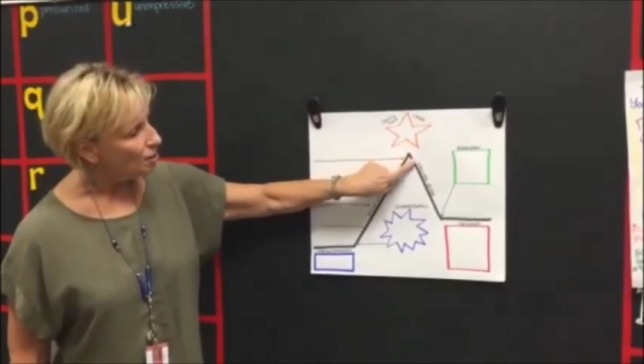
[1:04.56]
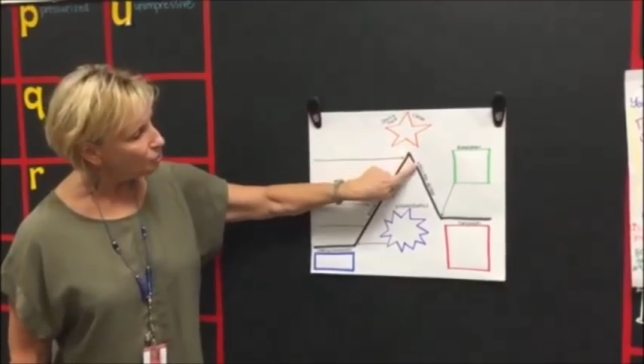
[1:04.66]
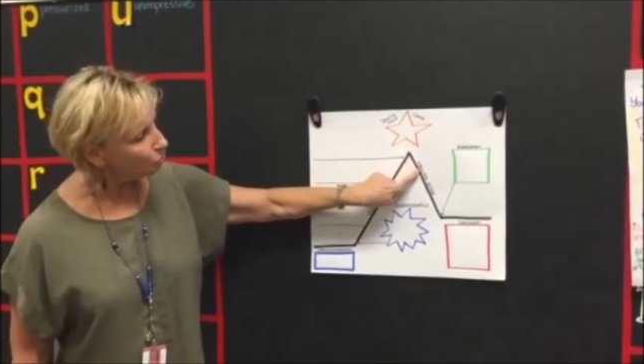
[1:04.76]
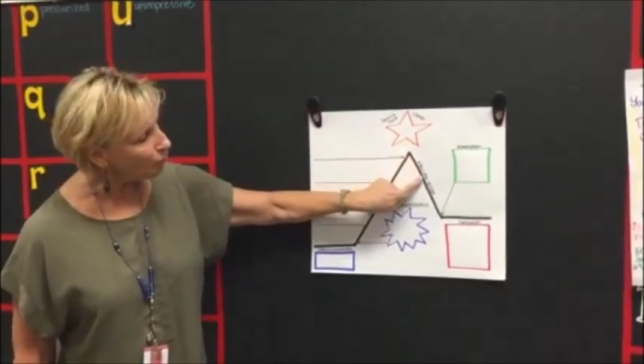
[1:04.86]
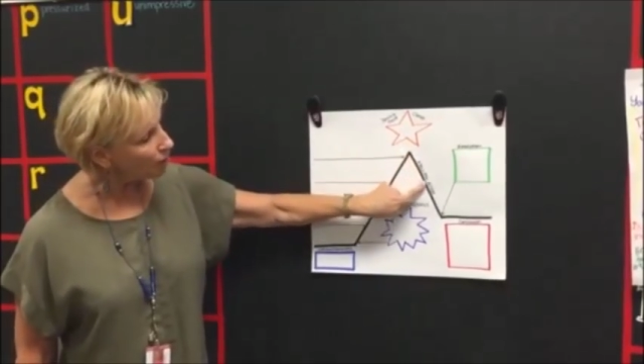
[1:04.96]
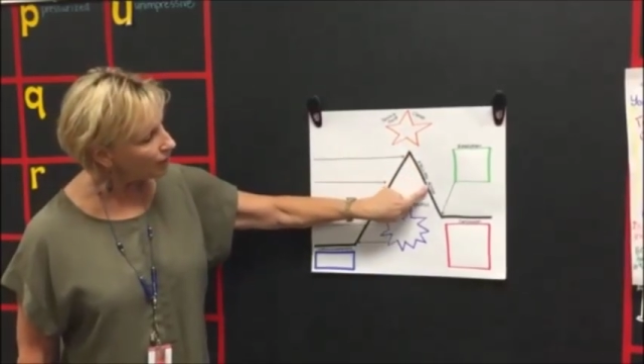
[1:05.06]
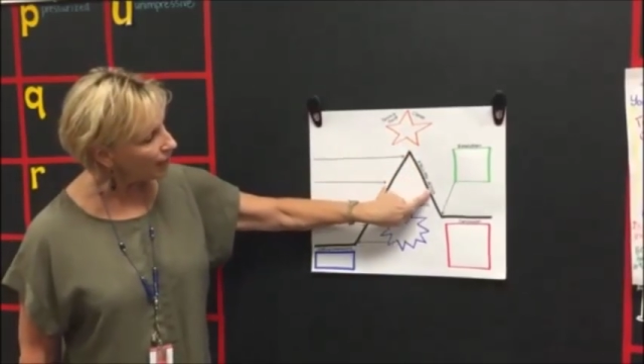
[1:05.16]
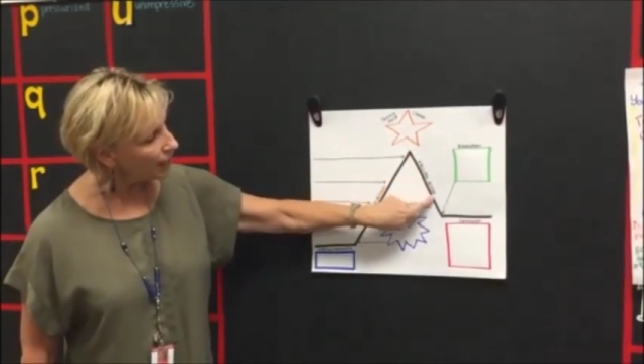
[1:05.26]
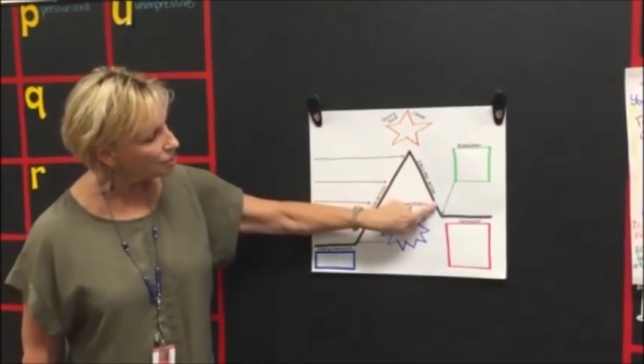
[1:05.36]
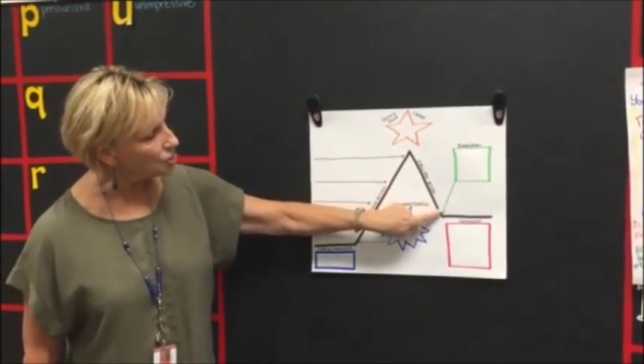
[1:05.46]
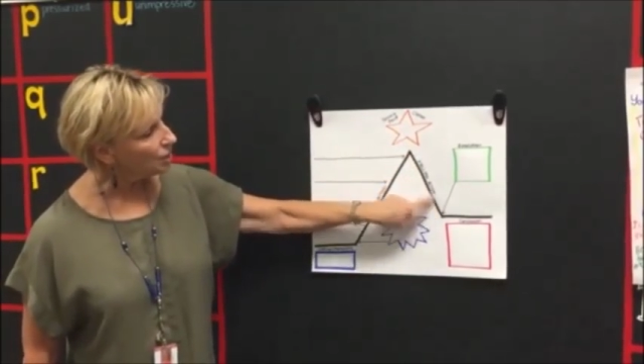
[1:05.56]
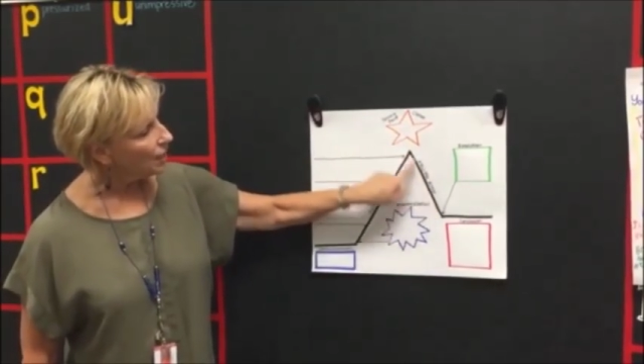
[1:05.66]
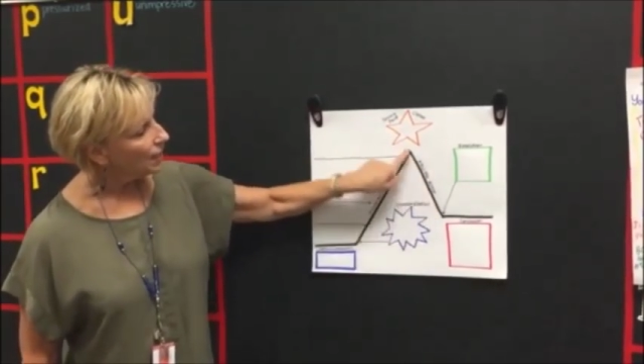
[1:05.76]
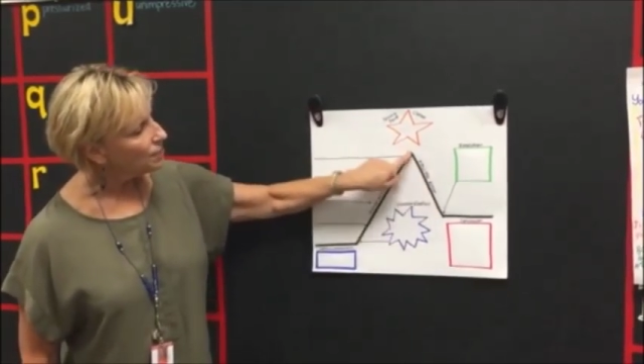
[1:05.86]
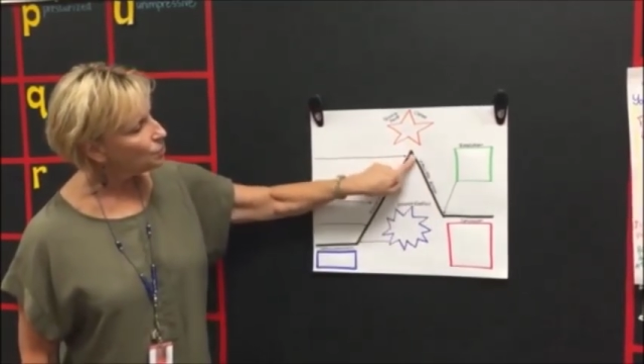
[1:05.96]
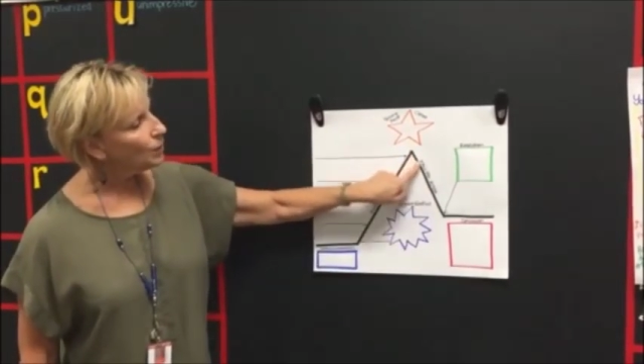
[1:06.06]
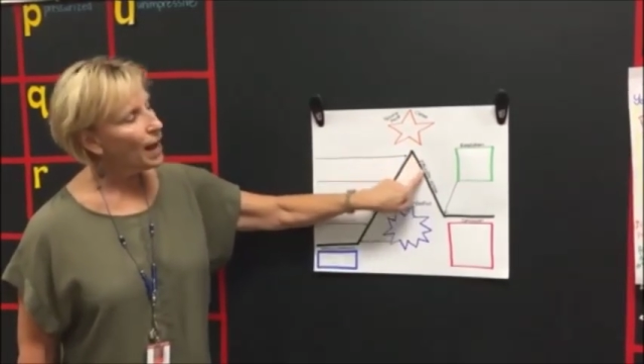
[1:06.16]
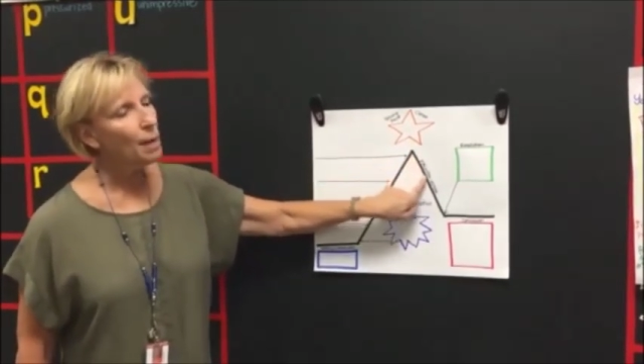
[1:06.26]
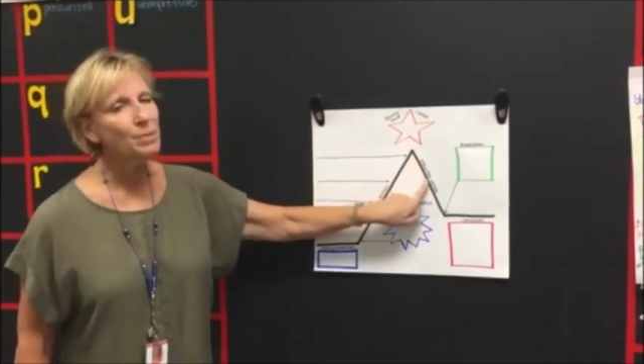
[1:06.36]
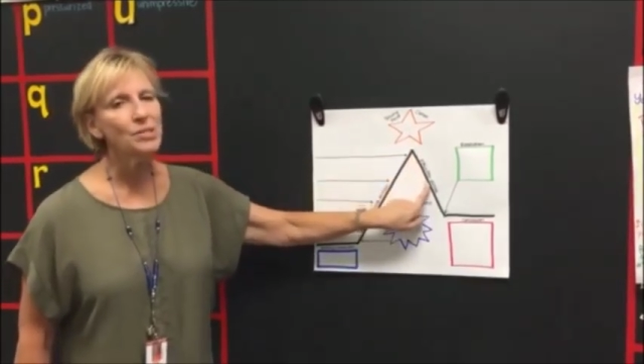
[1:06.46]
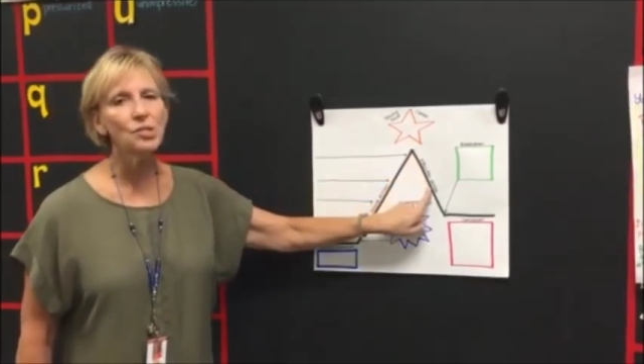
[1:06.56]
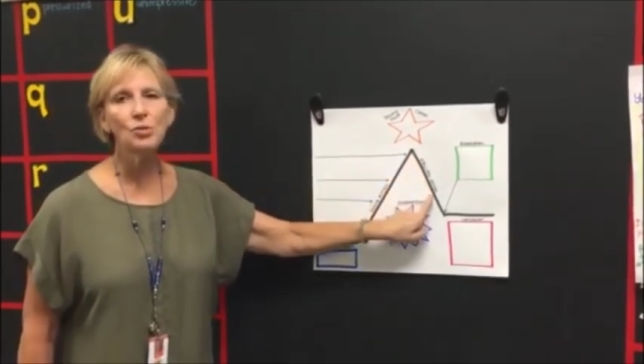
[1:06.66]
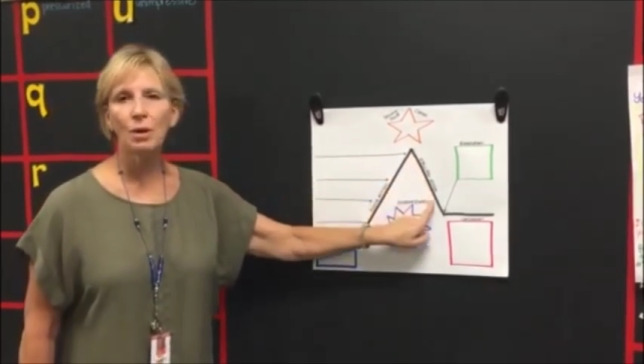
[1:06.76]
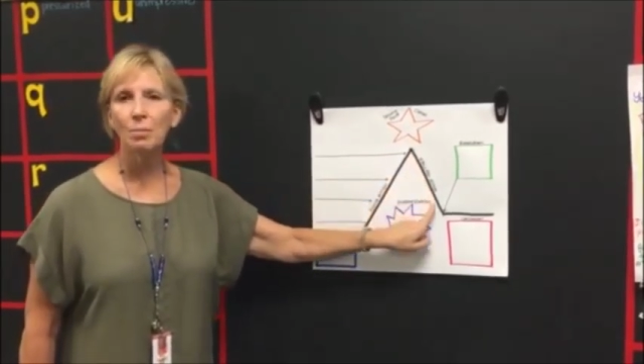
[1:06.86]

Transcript: The falling action is what happens to